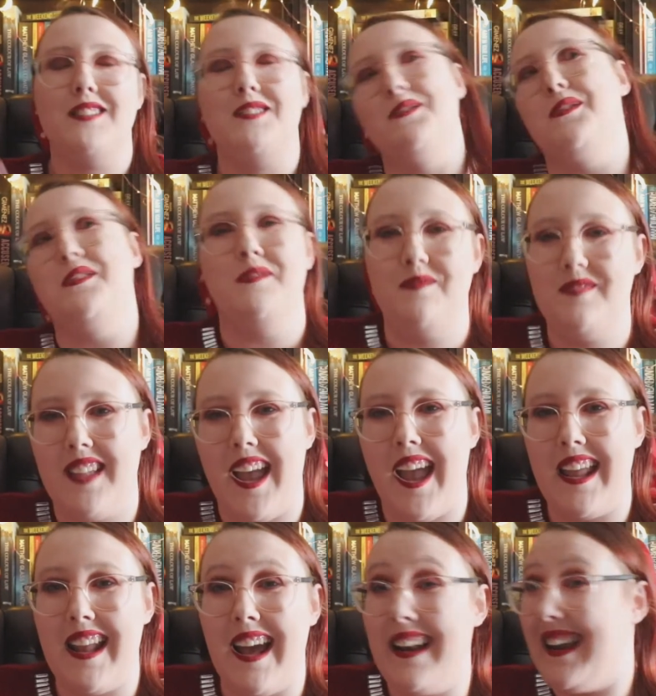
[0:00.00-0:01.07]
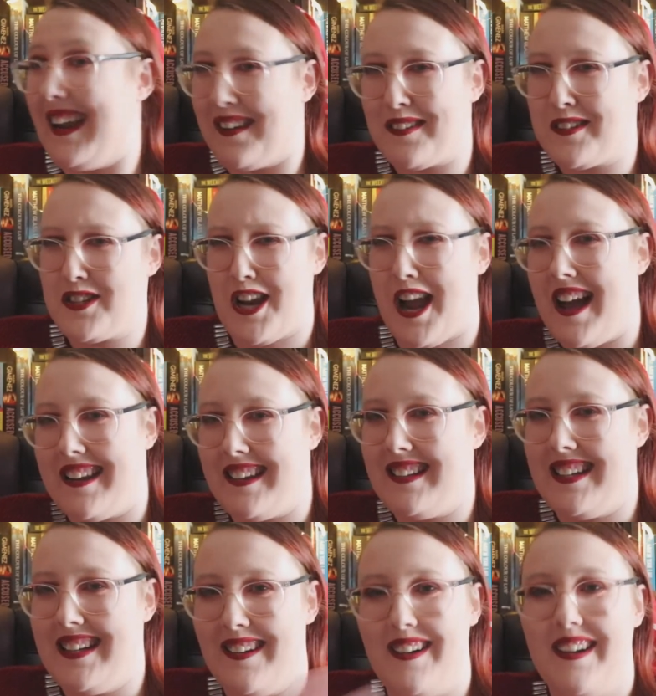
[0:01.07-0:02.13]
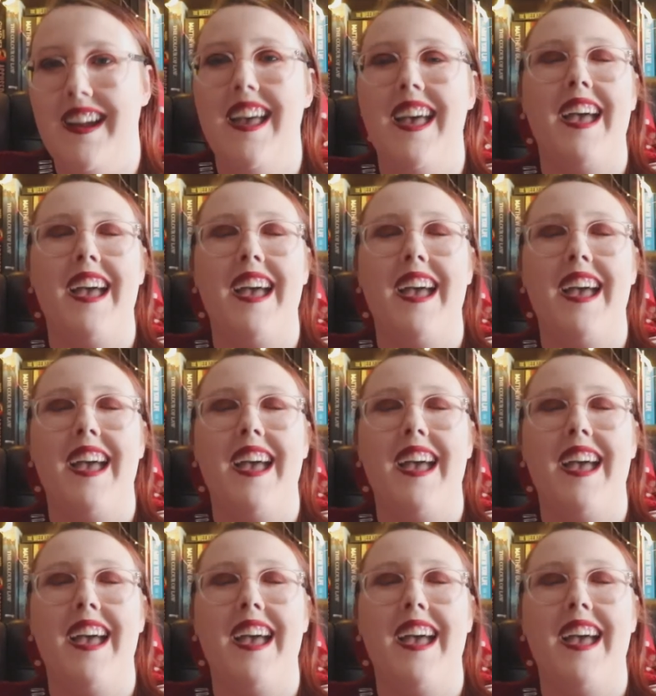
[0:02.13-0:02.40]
It's no anything earth-shattering here.